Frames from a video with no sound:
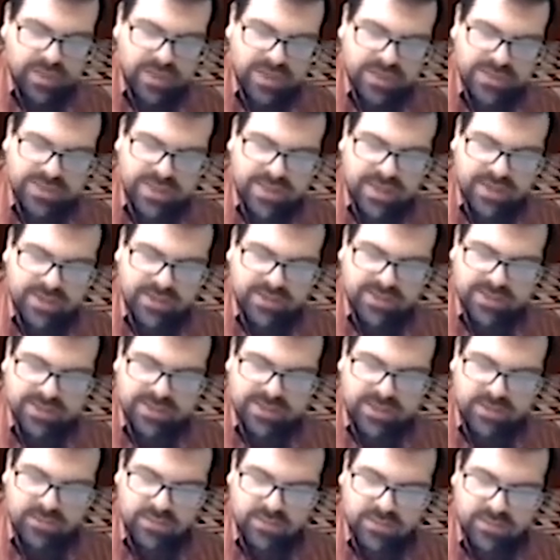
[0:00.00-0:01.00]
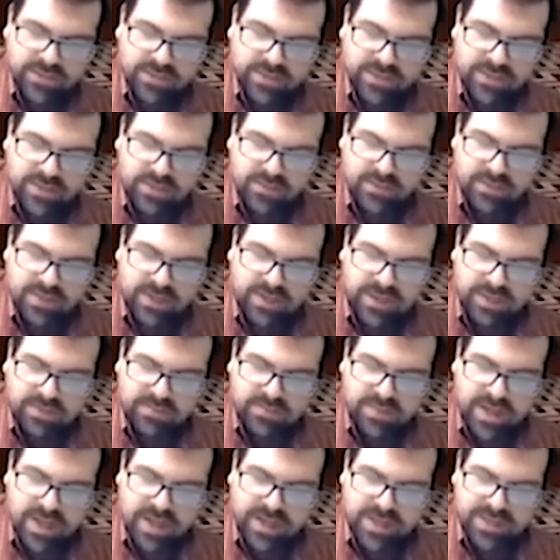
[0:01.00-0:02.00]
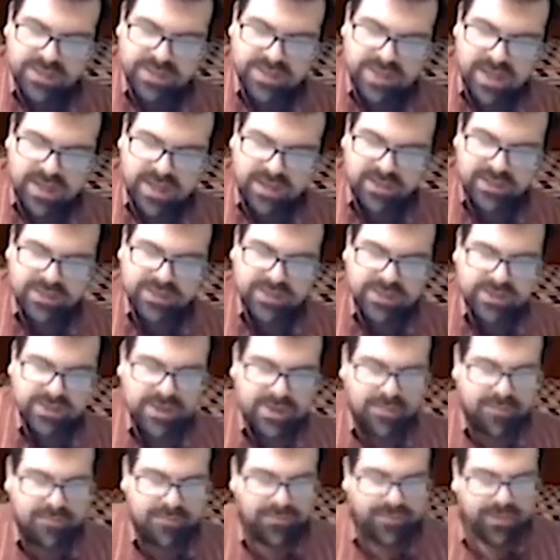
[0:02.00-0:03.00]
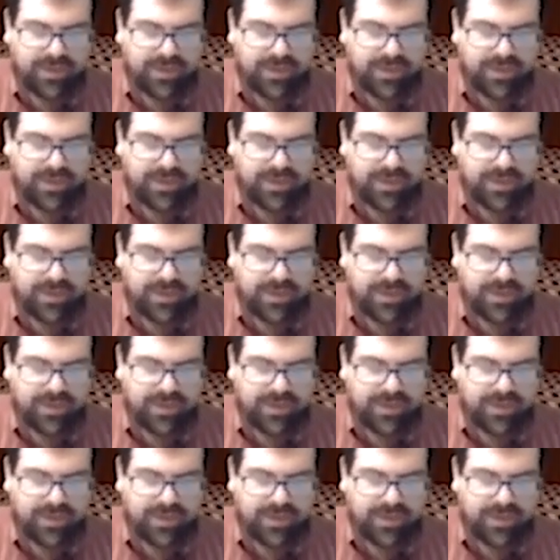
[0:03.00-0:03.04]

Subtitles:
plus x equals 3 minus x.